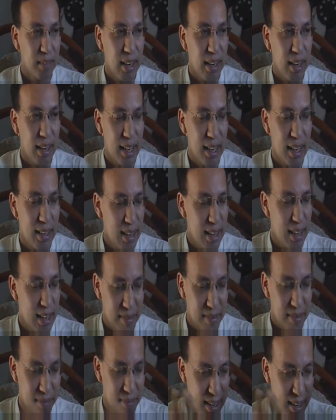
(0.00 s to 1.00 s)

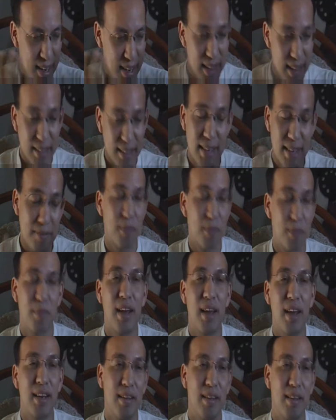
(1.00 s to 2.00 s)
had clever
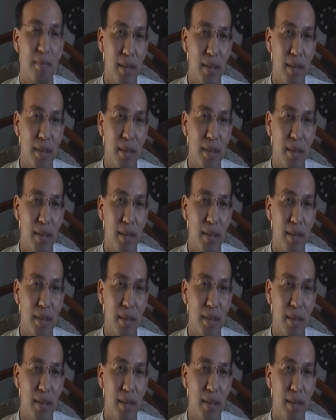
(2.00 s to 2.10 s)
writing.